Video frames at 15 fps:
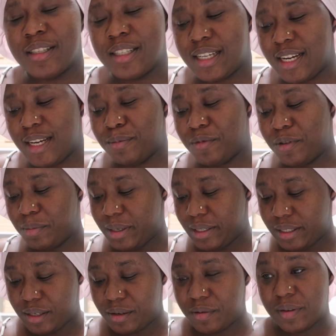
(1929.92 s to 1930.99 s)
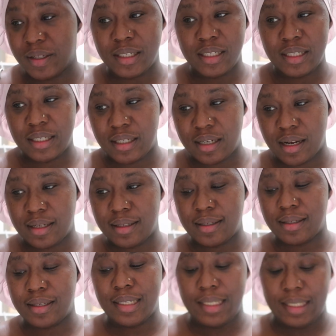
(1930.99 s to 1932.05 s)
a time for myself, and it
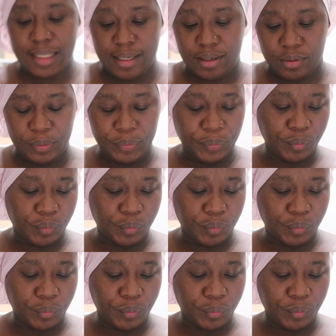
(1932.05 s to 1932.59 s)
starts now.